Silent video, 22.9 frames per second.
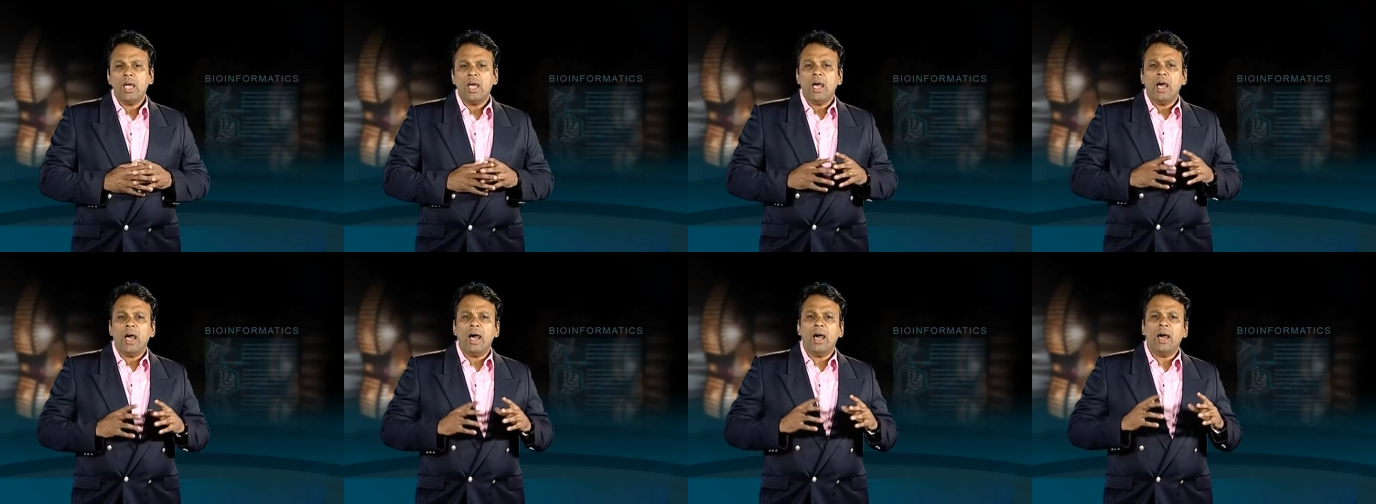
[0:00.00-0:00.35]

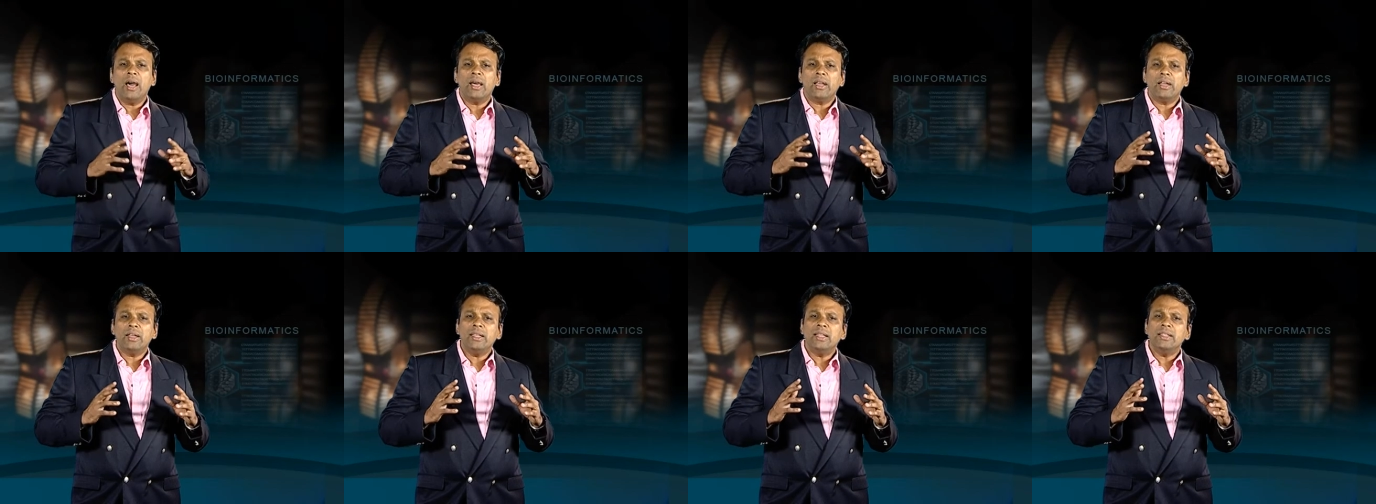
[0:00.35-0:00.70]

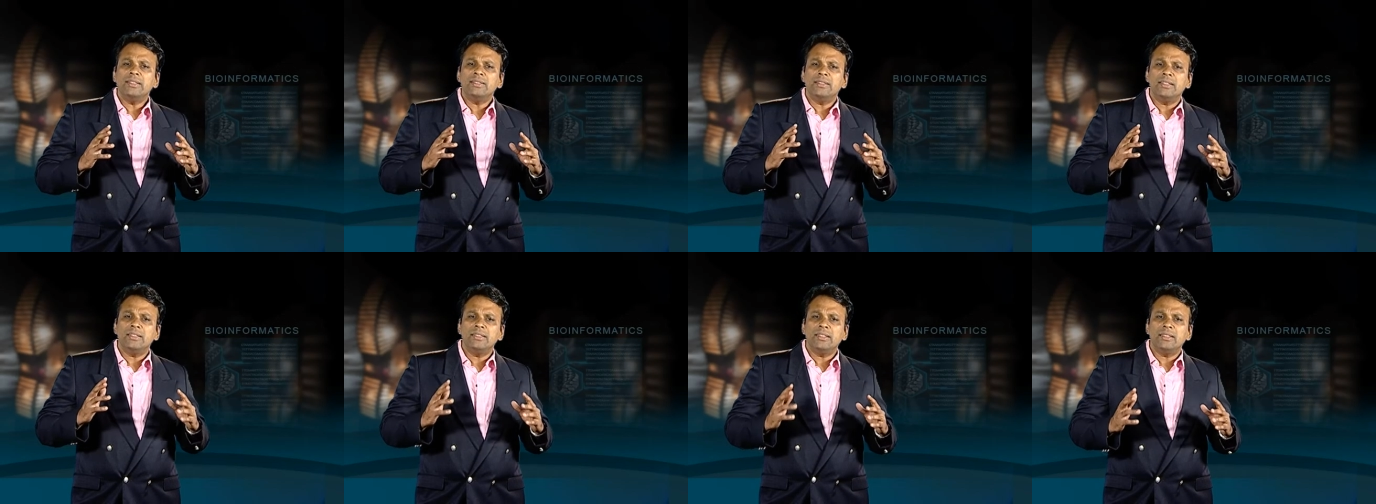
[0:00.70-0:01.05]
RNA
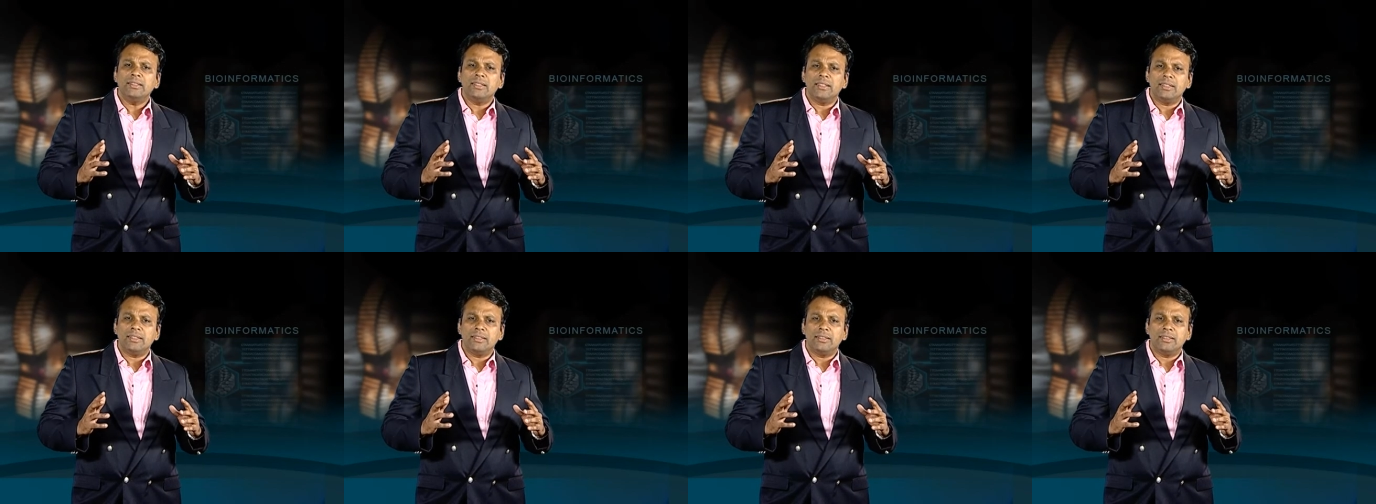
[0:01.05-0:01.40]

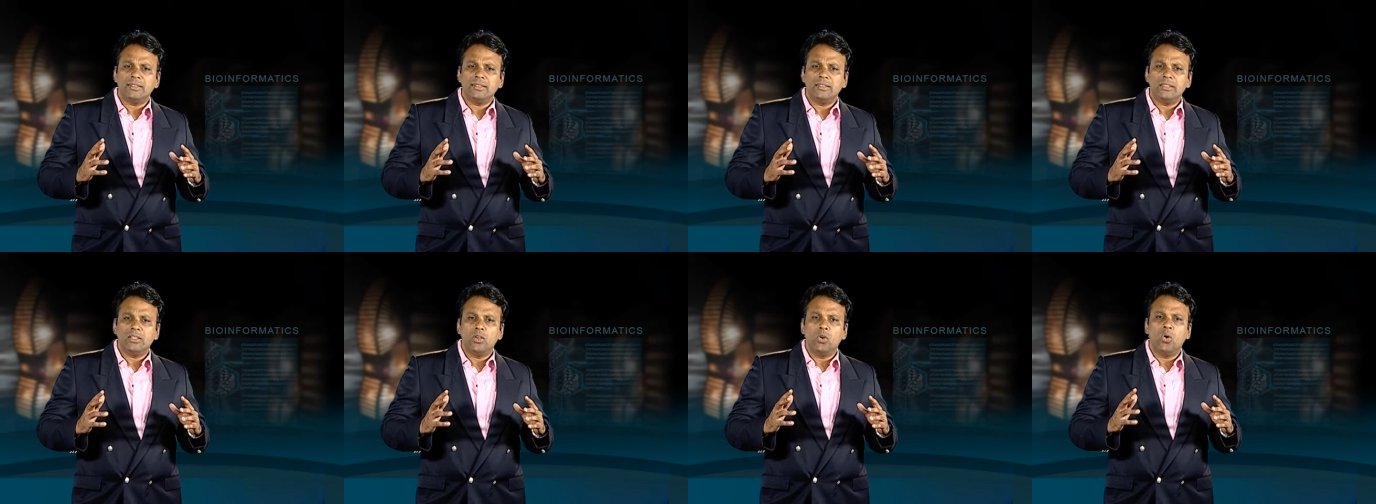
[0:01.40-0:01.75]

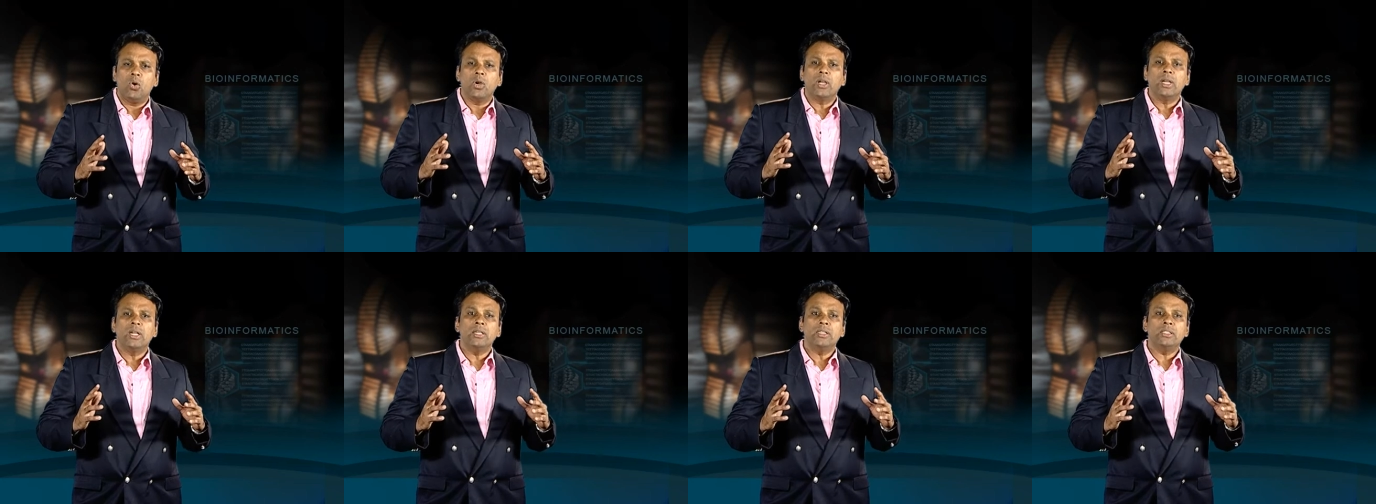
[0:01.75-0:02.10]
synthesis
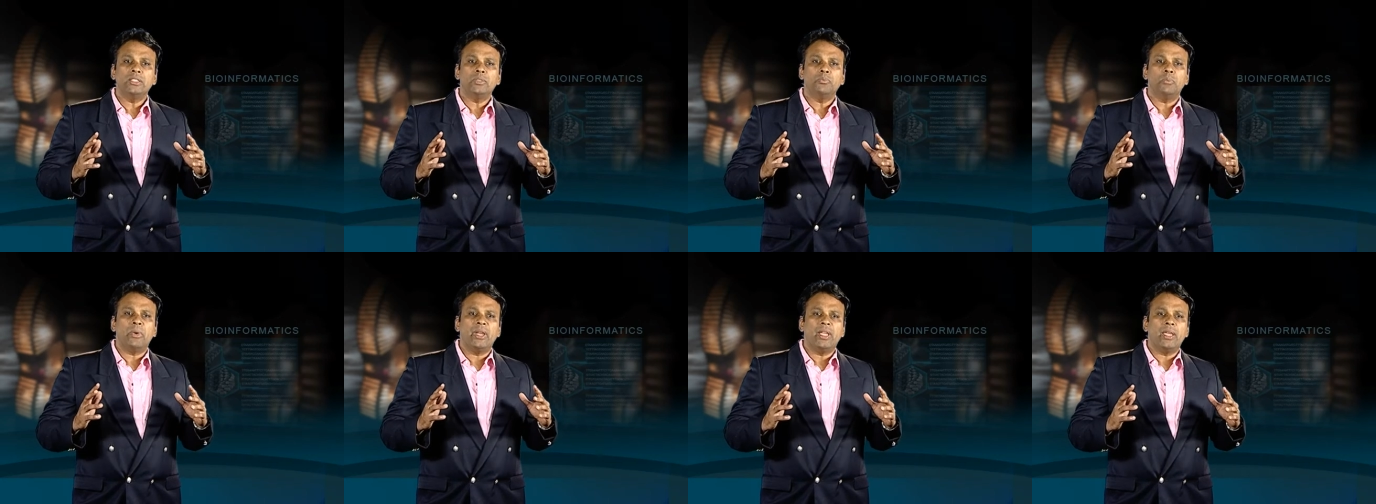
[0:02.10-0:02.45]
occurs
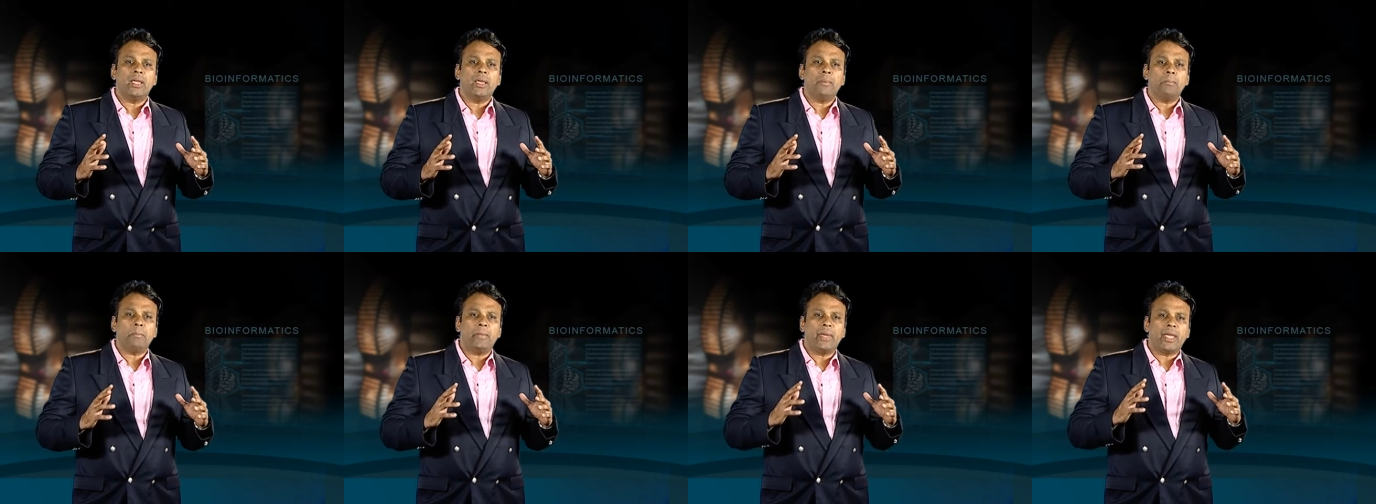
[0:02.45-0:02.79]
by
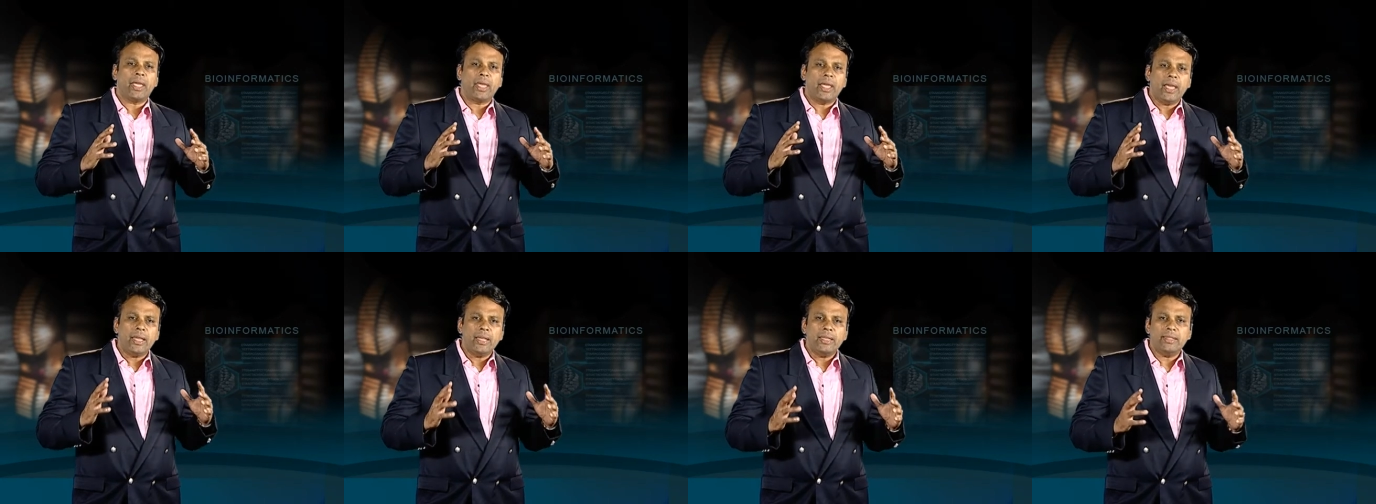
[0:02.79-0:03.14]
a
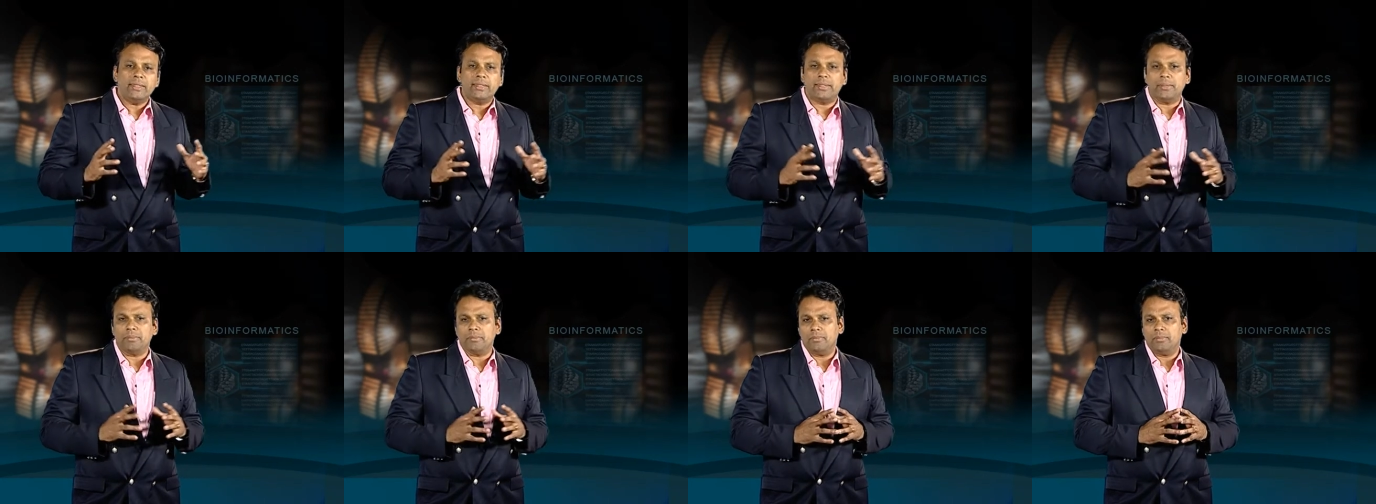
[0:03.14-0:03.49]

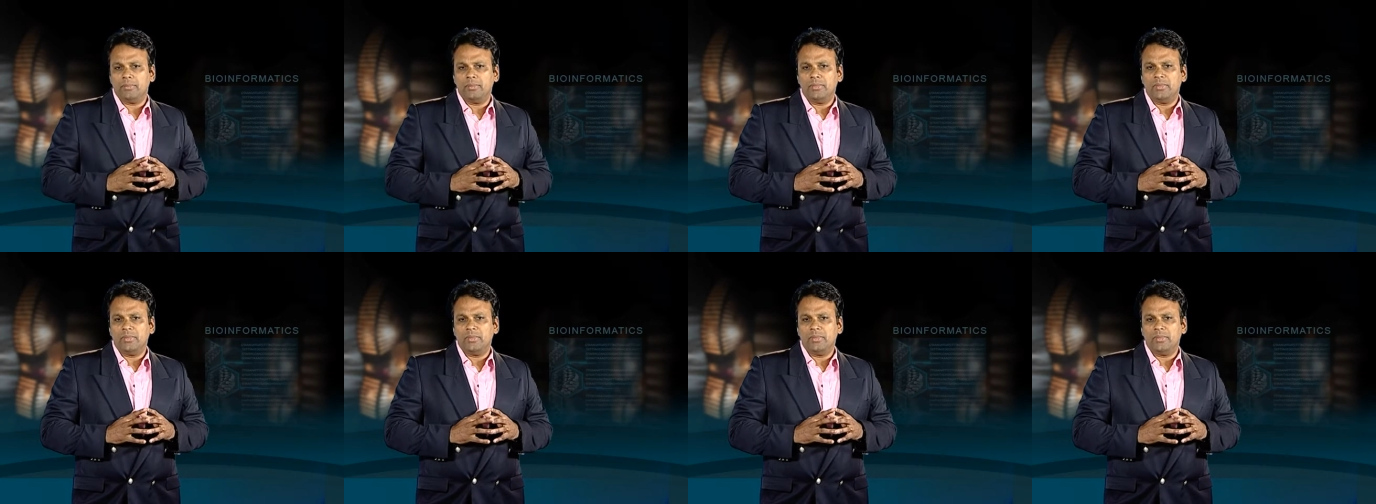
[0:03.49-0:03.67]
mechanism